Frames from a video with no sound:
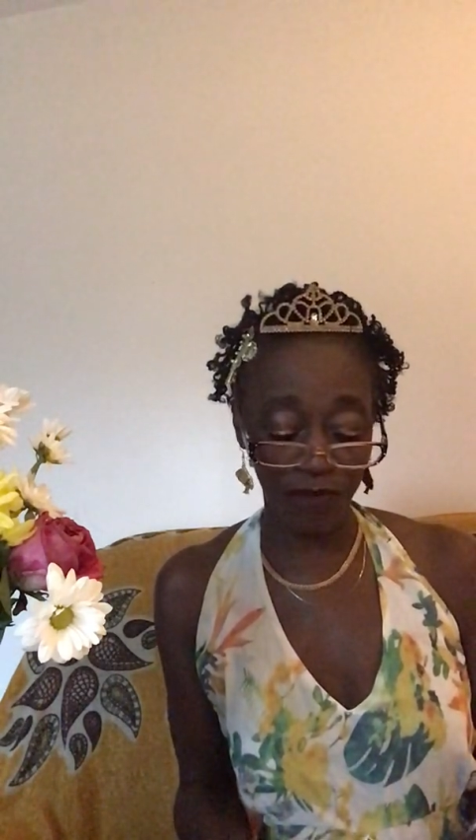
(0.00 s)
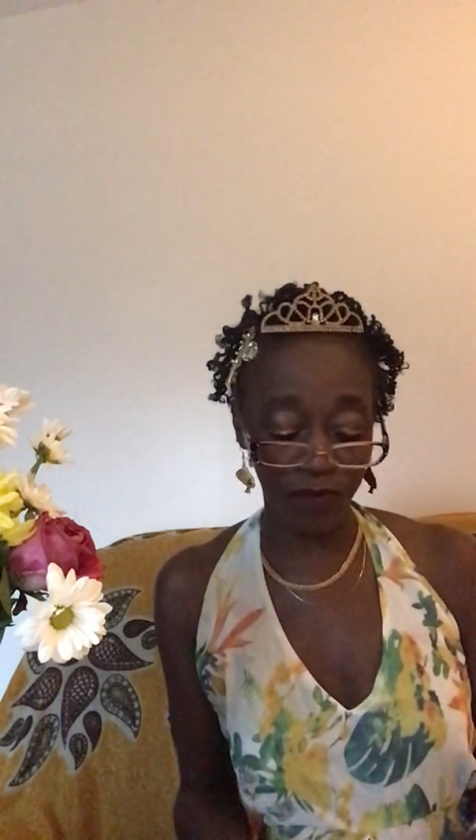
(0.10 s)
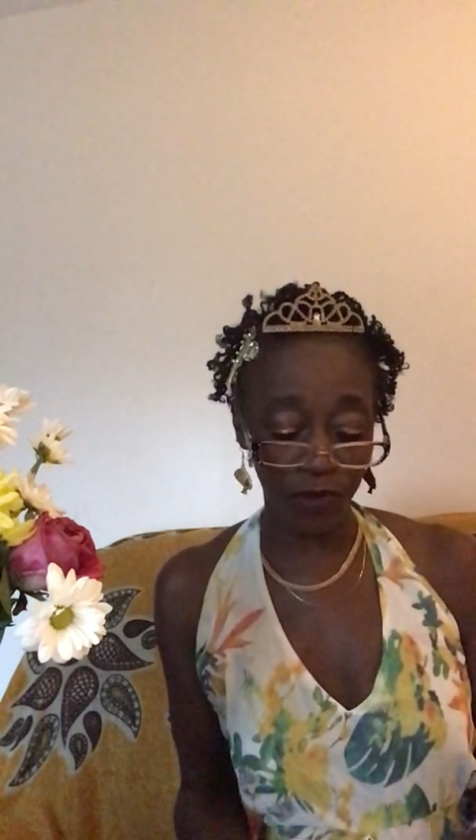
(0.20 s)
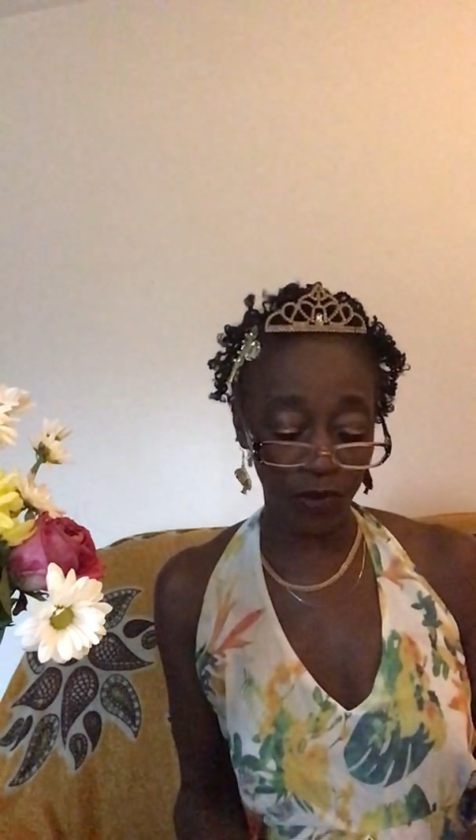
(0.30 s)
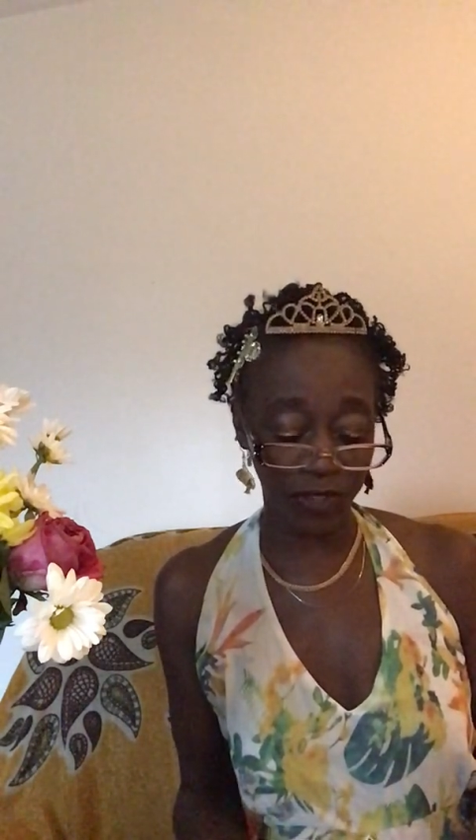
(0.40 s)

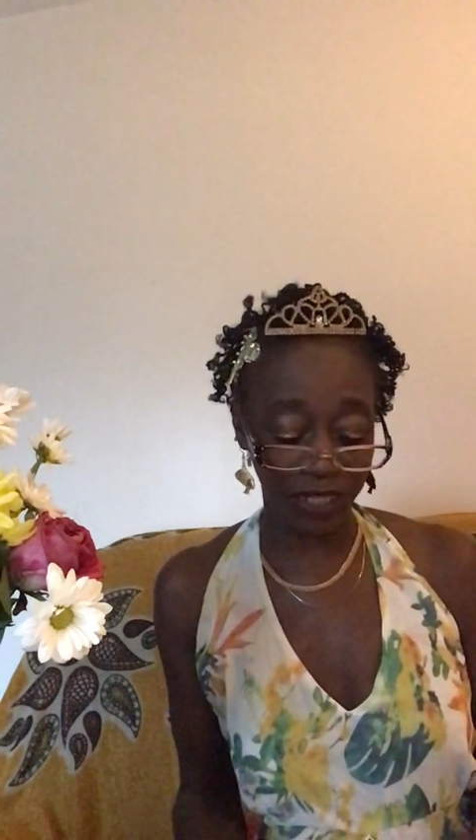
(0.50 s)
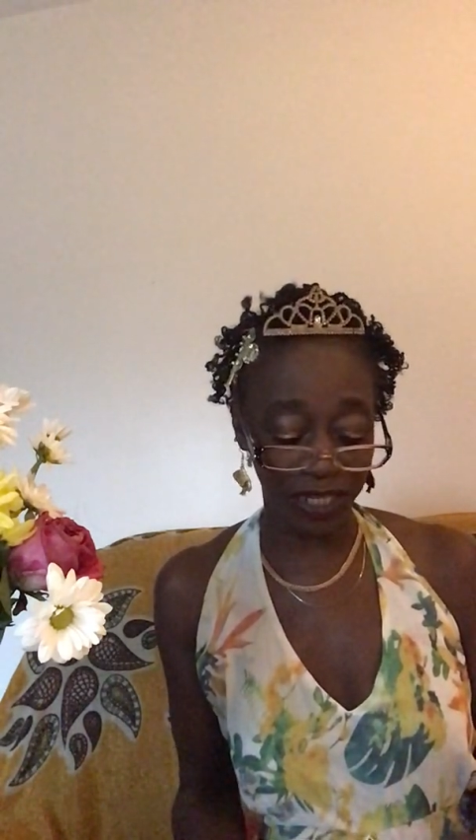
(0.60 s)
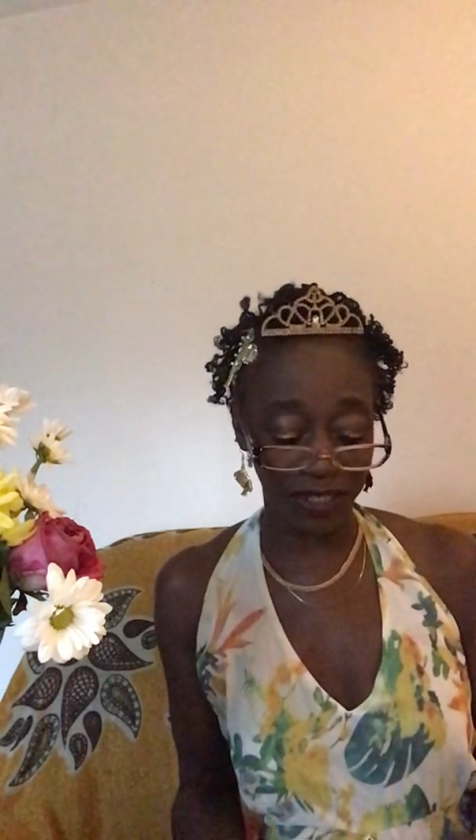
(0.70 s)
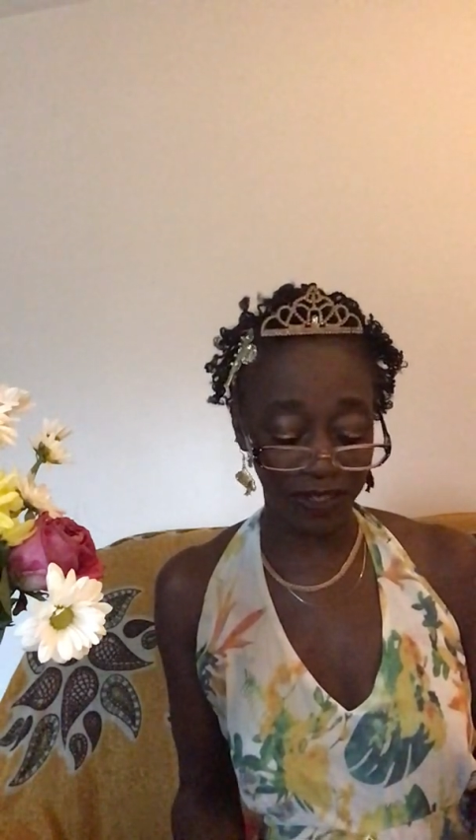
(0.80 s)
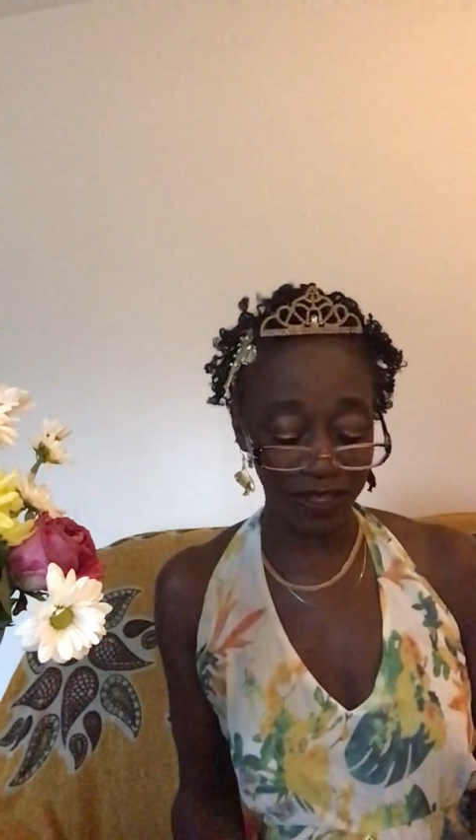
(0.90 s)

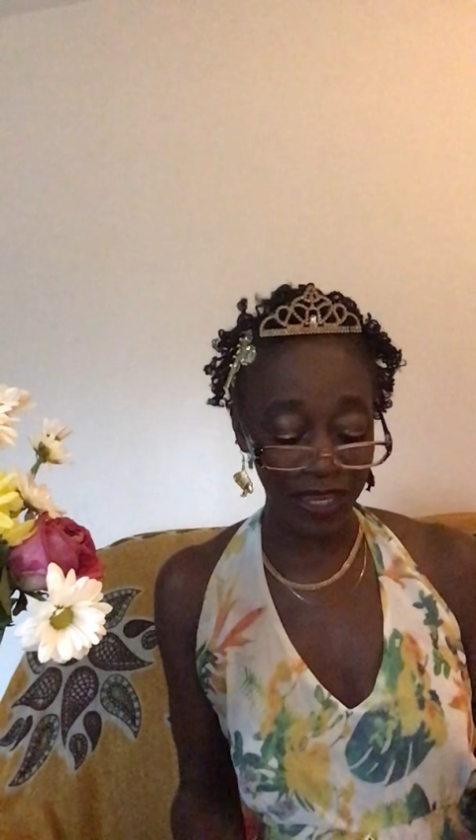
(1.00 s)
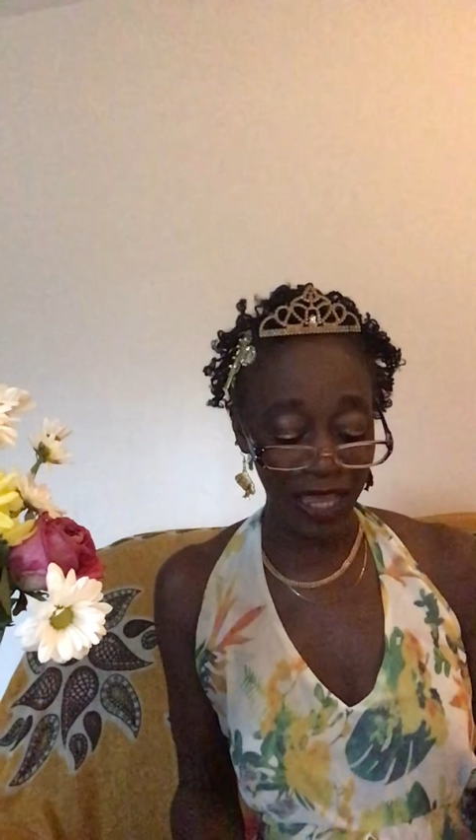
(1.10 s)
forces.